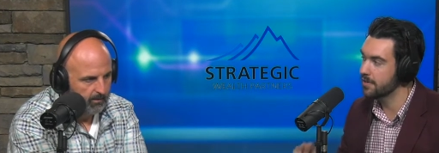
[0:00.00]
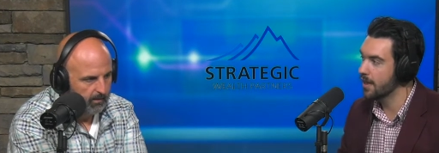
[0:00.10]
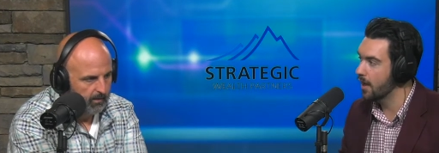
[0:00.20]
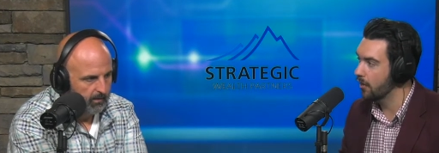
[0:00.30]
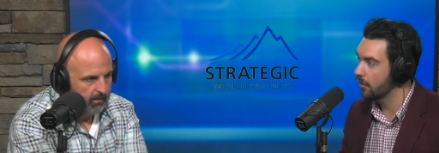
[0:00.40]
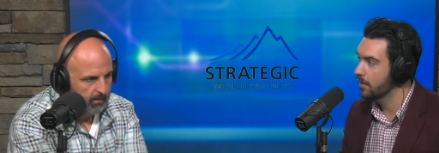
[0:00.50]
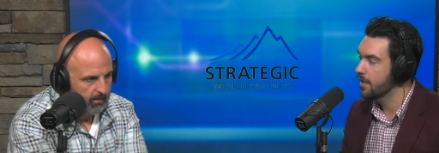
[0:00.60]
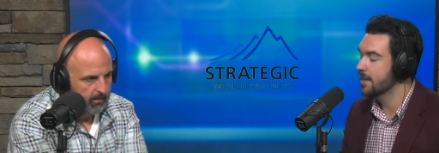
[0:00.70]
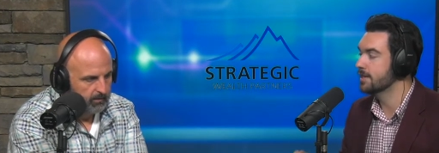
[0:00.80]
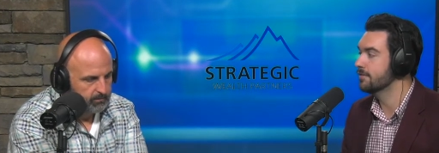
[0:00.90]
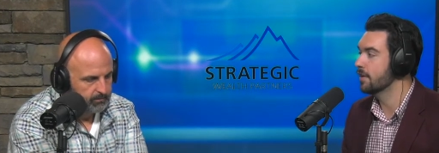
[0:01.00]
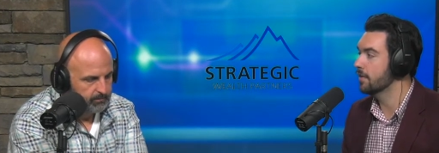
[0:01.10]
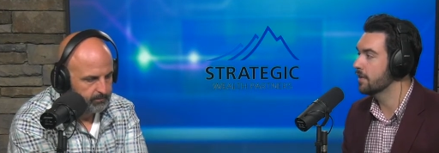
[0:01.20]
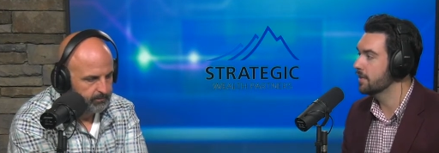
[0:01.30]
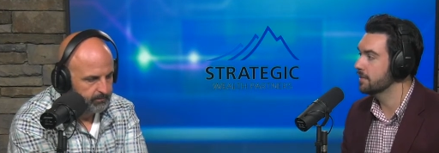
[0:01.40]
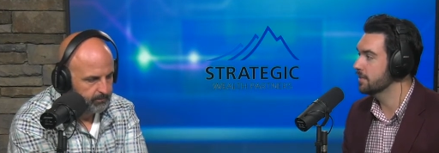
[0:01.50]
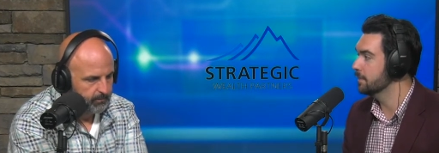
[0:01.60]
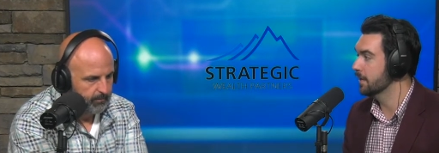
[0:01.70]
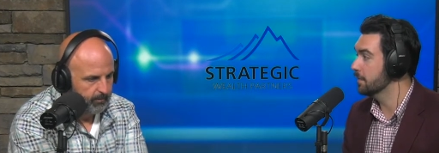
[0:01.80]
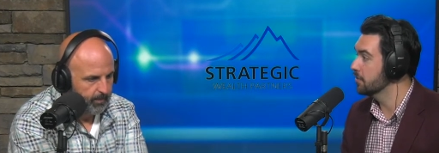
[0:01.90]
Speaker 1: now, it's very easy to
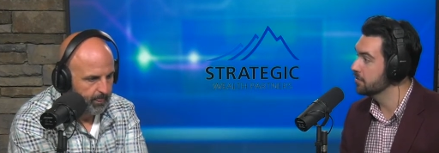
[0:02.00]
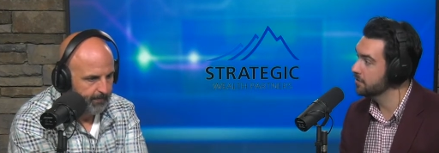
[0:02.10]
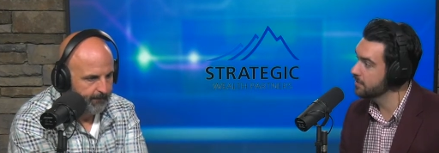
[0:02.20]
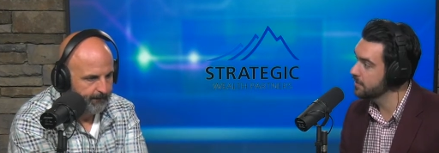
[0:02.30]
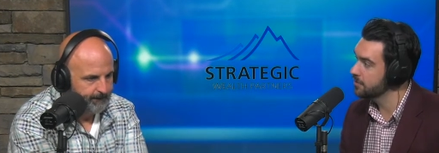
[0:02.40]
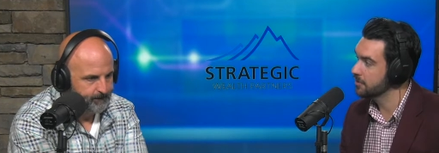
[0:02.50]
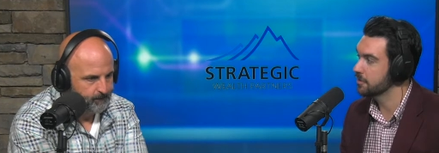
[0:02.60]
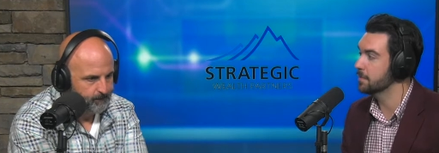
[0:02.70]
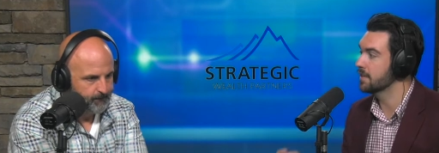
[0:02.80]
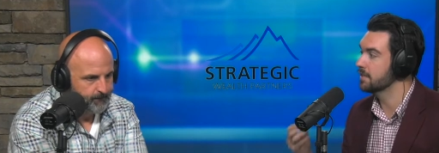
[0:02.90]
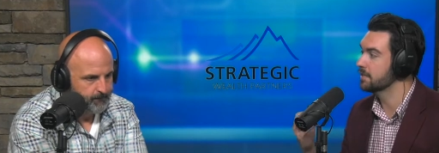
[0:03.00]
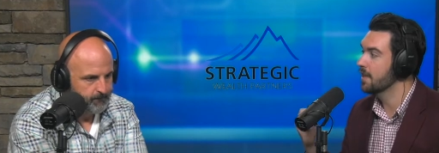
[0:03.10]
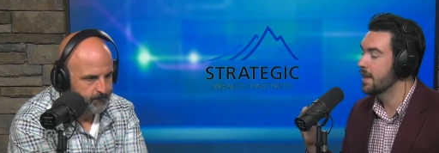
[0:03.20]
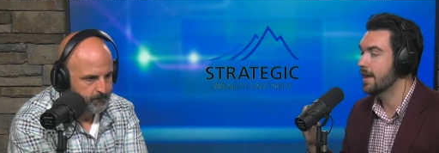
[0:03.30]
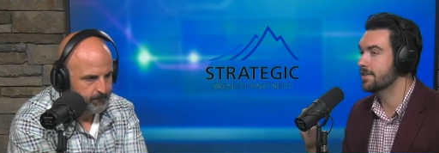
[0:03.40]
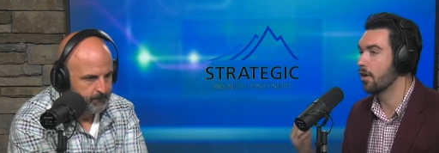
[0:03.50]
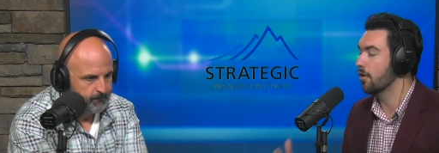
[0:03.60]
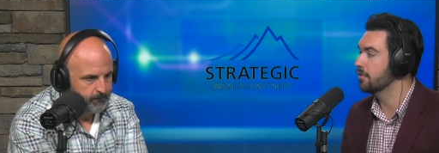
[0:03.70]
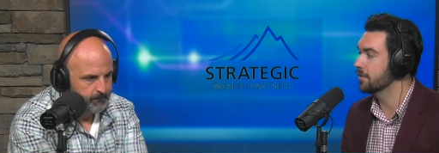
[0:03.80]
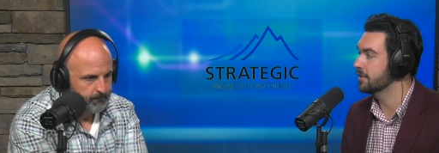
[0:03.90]
make emotional decisions just because it's
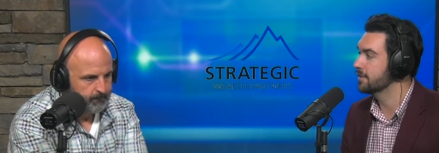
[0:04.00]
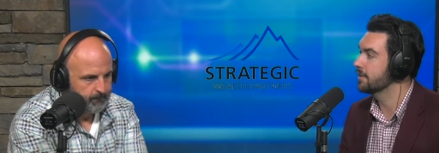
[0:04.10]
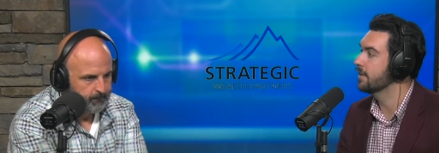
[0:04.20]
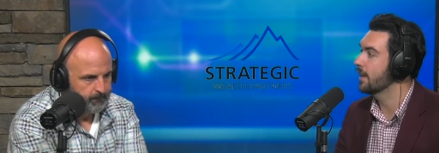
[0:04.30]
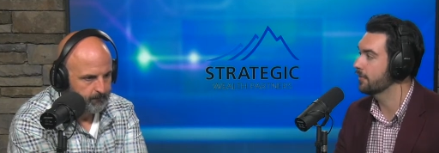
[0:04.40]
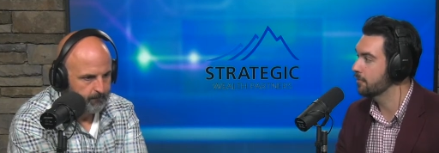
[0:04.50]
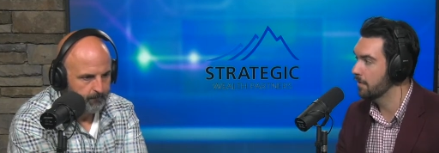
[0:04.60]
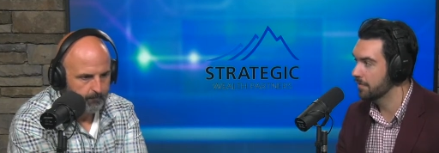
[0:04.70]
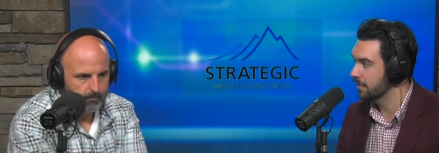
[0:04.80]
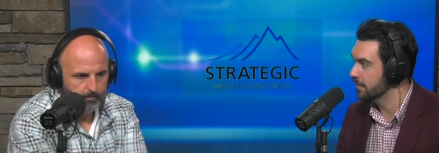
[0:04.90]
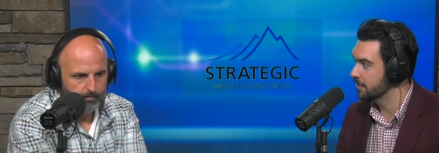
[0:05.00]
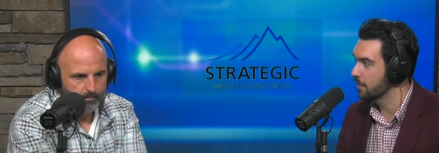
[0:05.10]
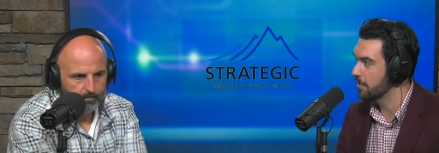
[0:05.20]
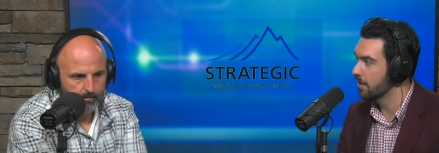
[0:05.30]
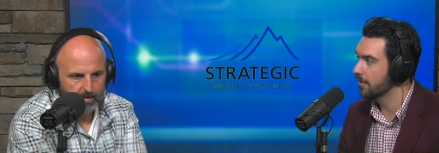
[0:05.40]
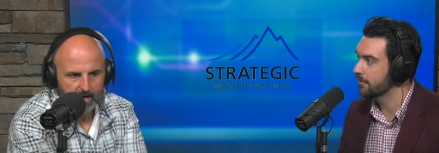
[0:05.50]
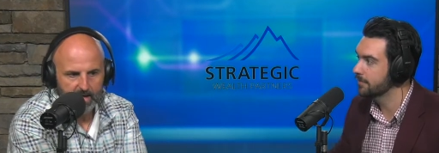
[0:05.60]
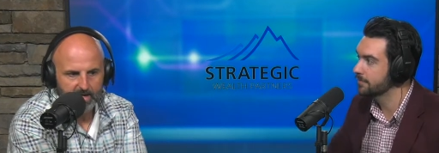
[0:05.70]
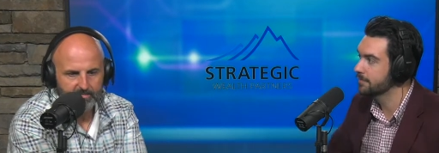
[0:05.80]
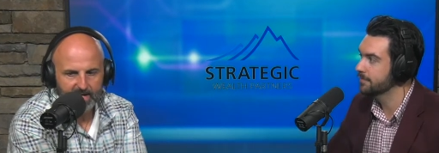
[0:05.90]
hard to disconnect from everything that's going on.
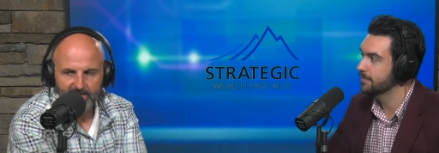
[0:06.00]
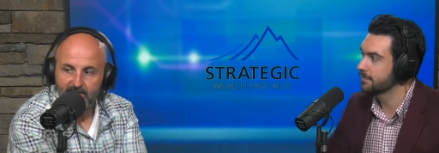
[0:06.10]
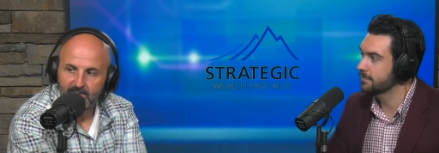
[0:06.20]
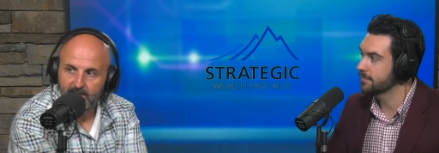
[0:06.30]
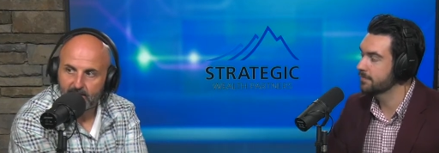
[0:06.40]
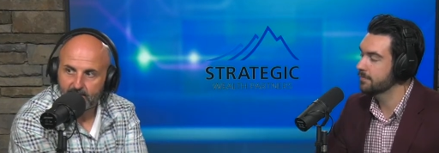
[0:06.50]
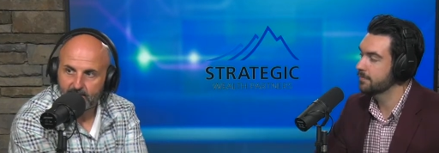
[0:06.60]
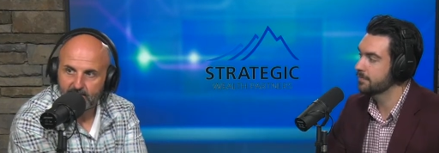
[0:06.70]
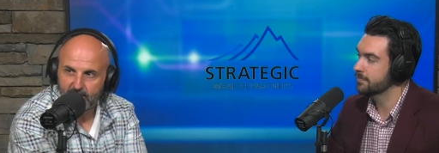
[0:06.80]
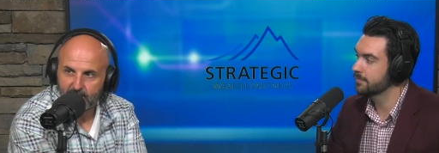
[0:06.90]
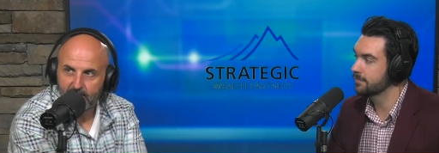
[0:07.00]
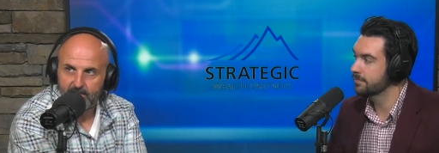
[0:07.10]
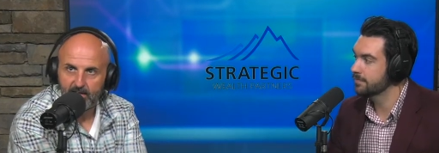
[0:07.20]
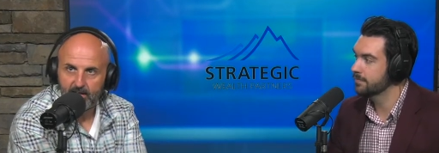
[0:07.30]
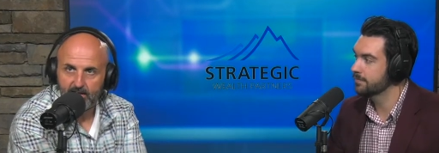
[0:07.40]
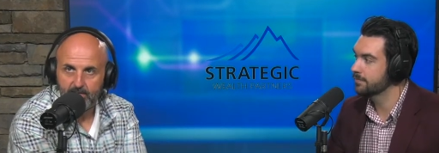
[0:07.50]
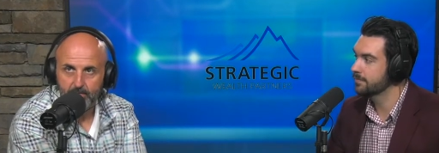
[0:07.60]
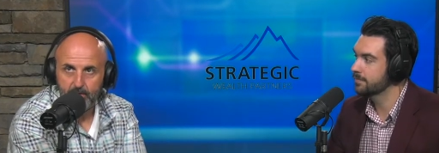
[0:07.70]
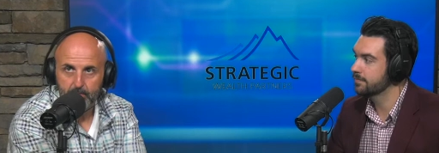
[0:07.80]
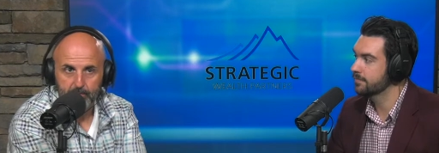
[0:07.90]
Speaker 2: I have not disconnected since uh,
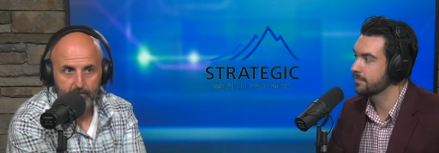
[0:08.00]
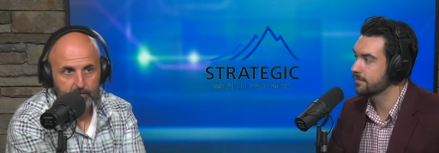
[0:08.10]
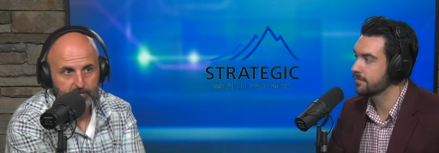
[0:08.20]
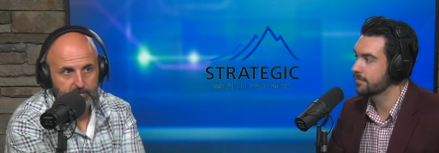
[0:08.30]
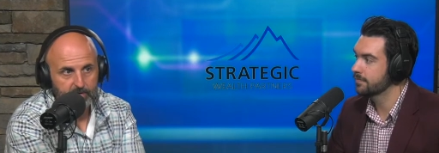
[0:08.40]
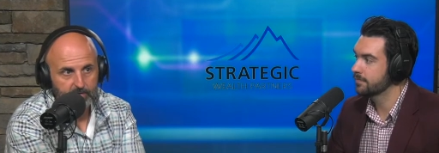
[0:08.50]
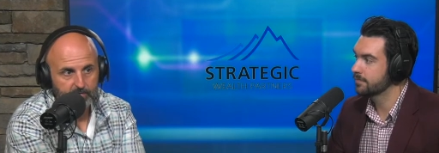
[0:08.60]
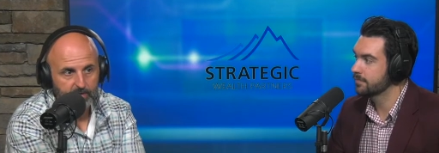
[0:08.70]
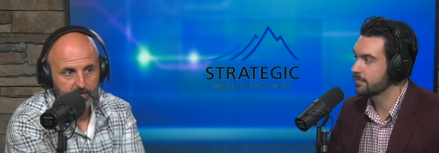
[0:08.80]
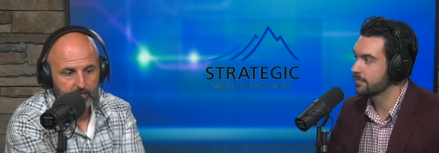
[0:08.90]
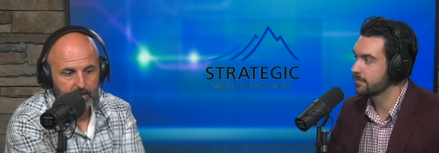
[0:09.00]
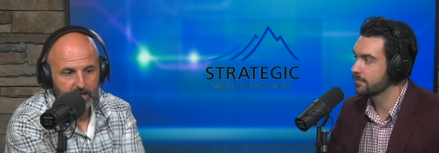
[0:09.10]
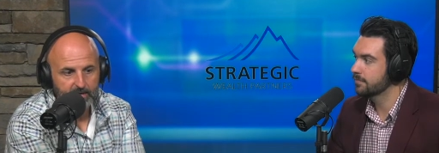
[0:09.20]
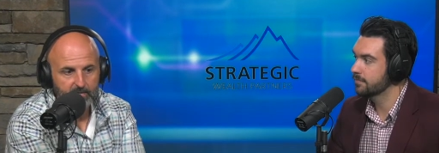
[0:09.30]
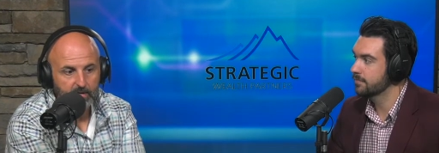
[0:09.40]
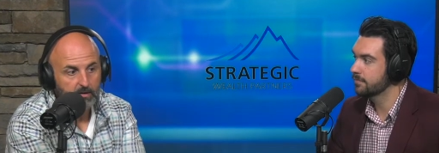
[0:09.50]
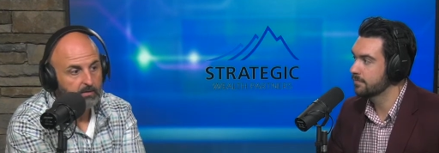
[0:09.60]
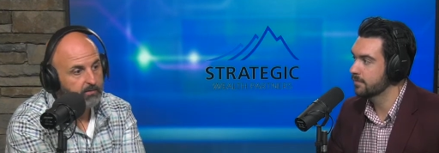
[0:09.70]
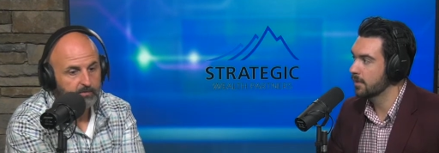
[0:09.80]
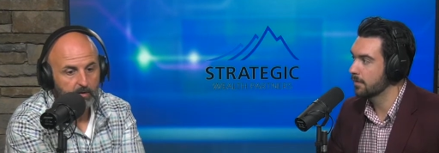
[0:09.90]
September first of uh, 2019.
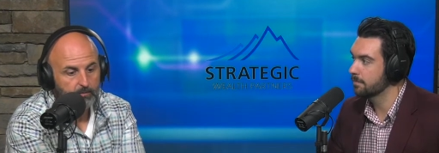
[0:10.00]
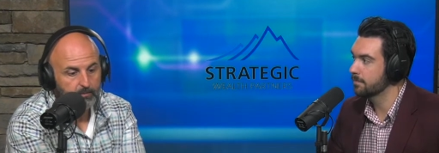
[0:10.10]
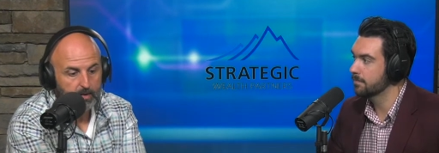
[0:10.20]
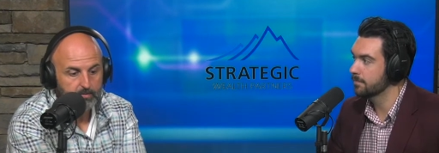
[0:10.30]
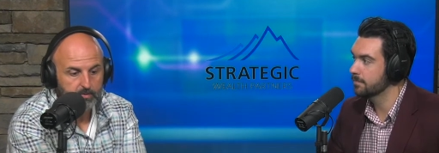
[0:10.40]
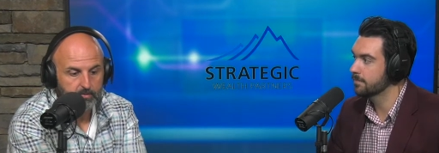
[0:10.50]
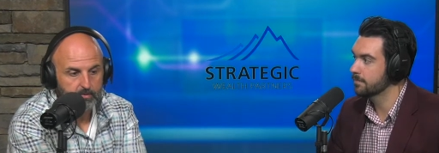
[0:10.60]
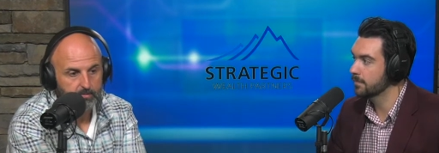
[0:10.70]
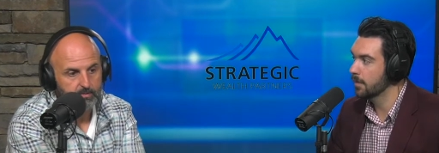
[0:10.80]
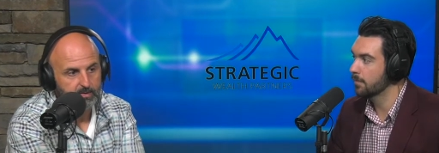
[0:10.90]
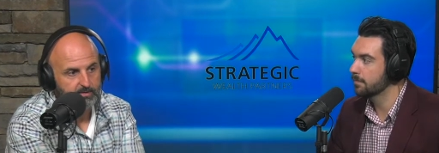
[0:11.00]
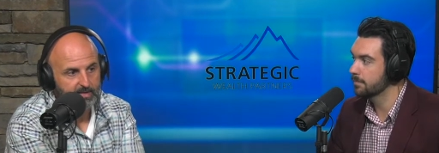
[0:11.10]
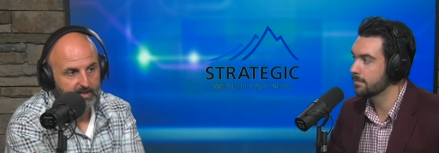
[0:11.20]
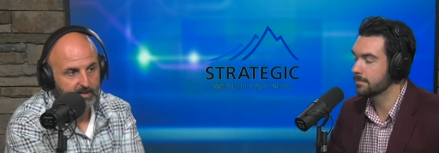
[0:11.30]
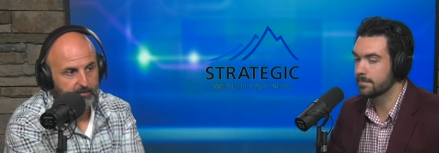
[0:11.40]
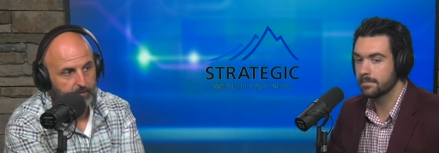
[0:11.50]
So I'm due. Yep. Taking a